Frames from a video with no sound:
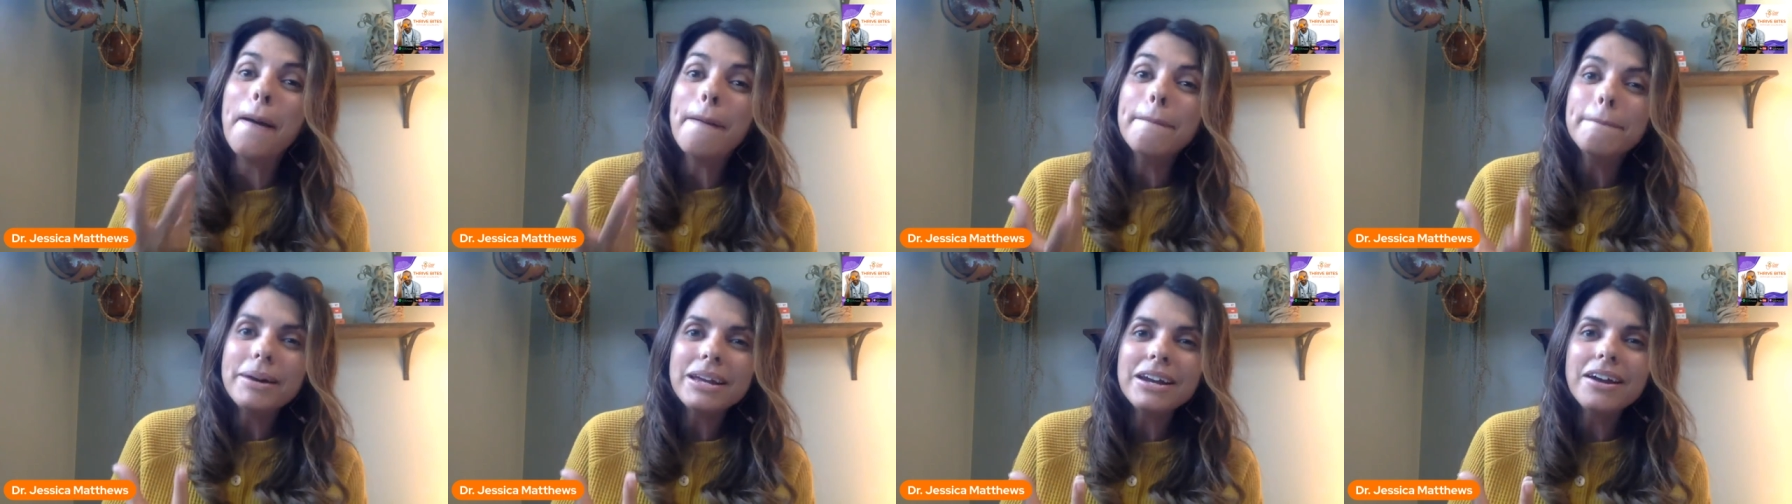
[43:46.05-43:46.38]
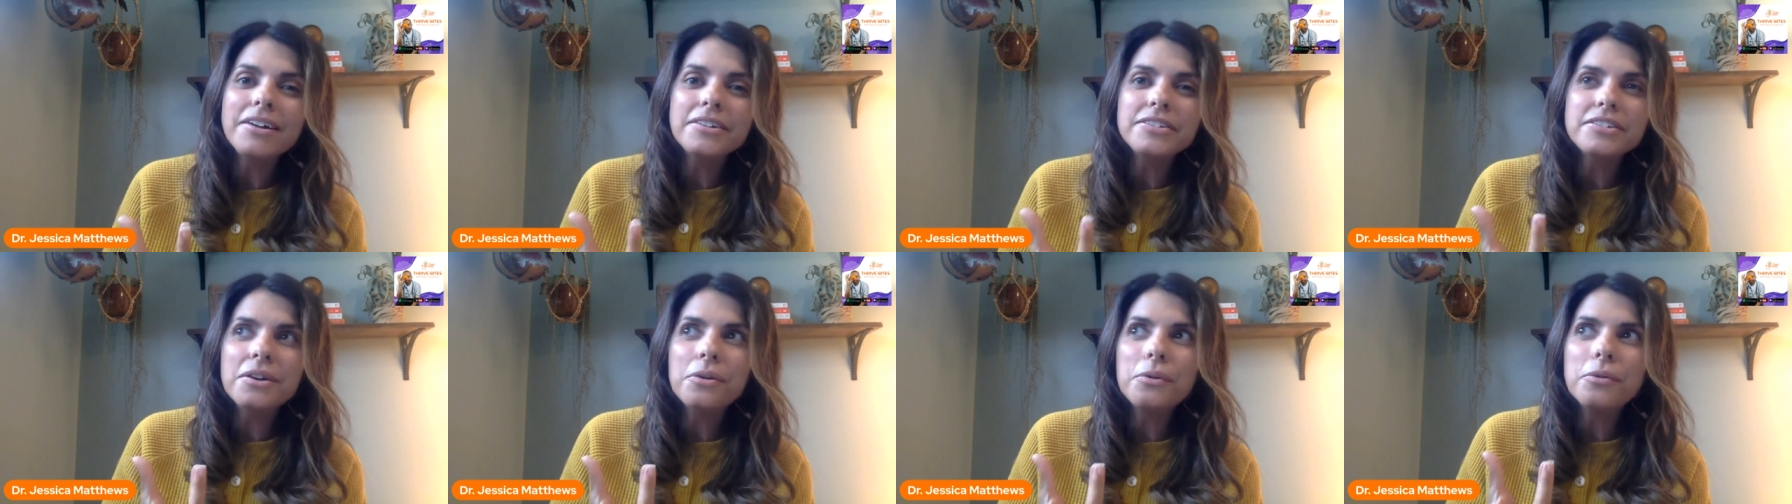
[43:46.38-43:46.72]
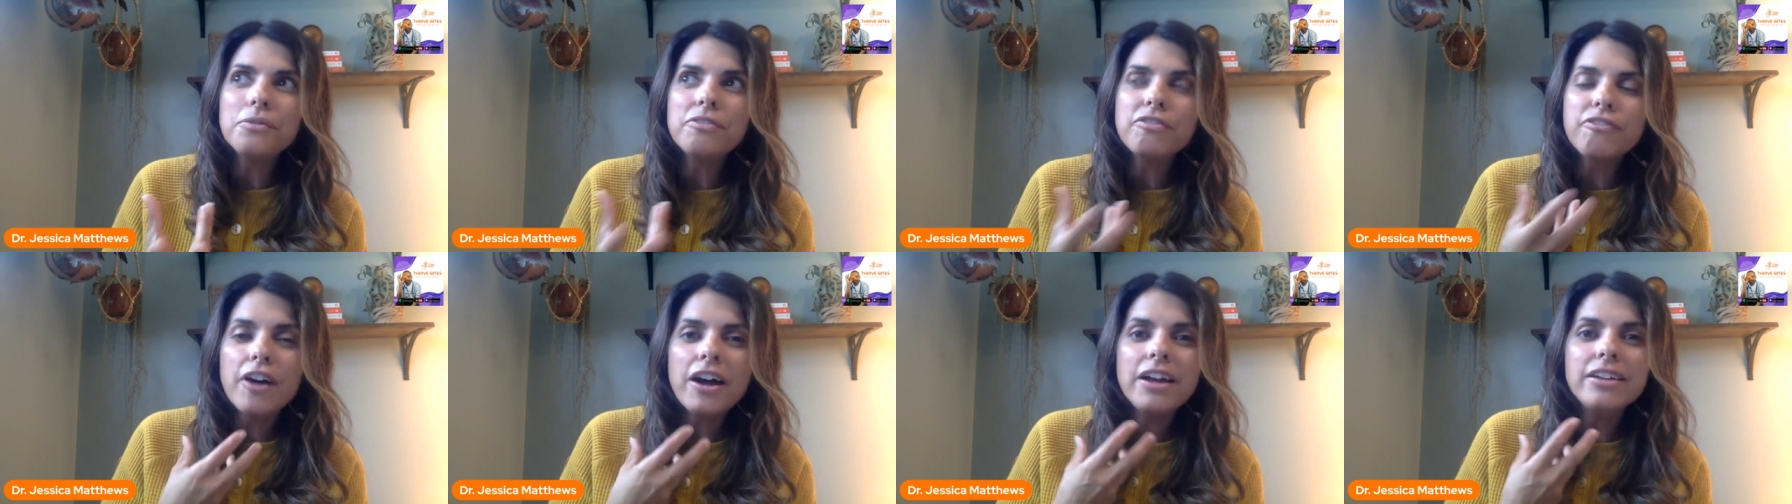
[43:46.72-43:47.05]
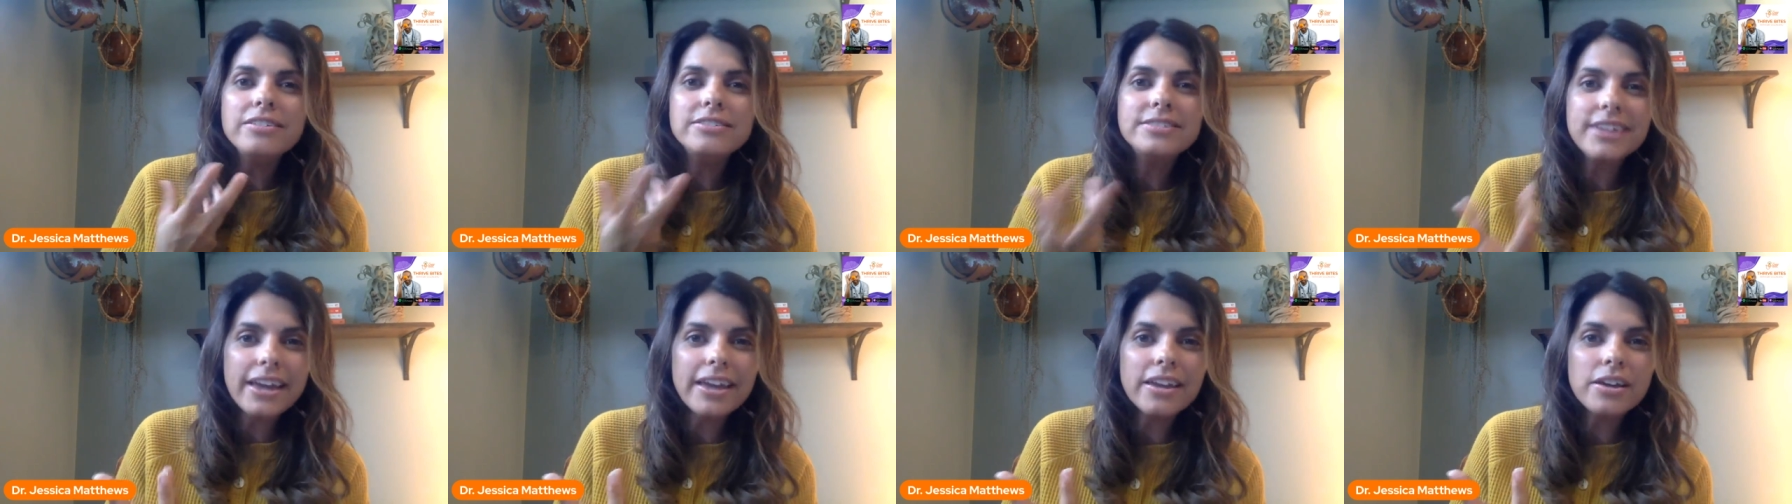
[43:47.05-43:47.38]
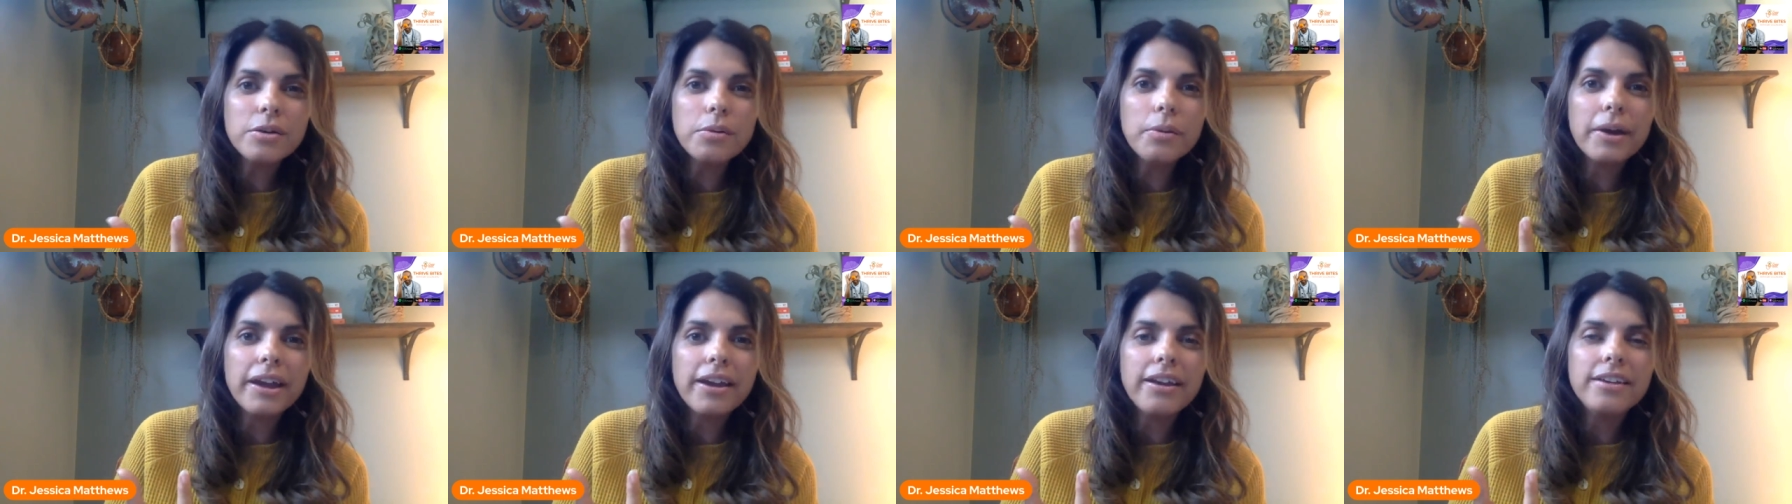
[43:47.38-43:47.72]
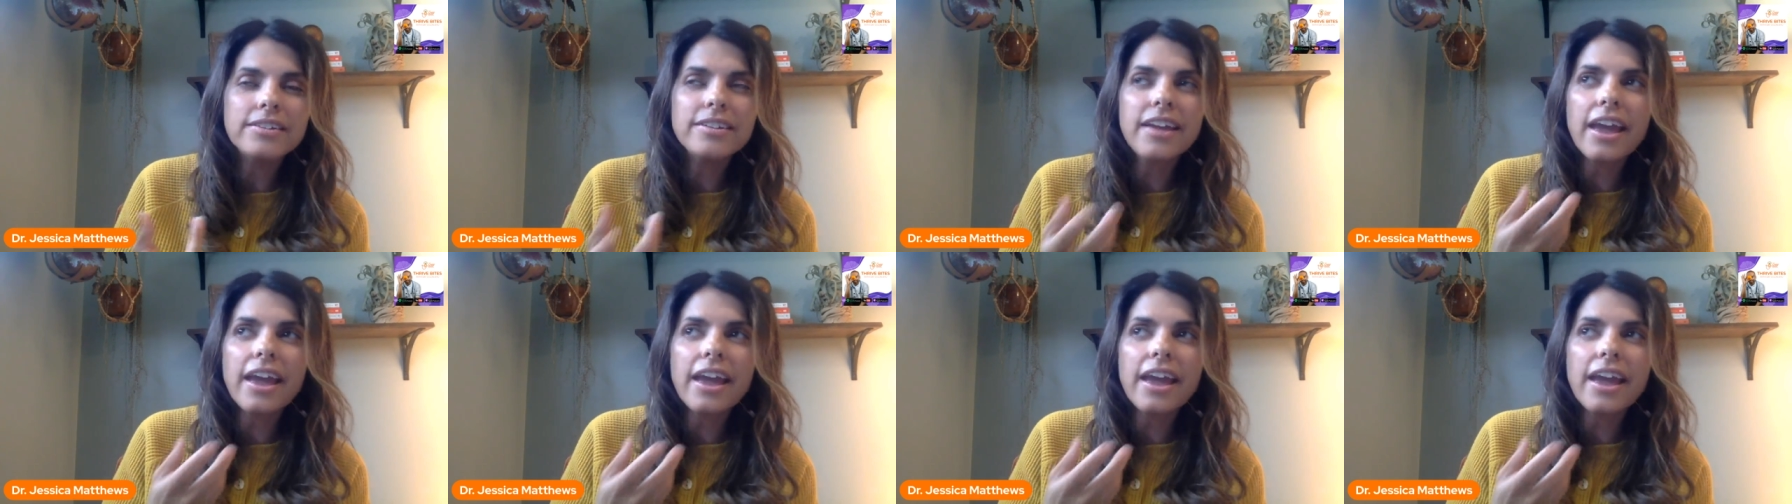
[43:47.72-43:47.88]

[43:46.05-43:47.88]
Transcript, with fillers: but also fun takeaways.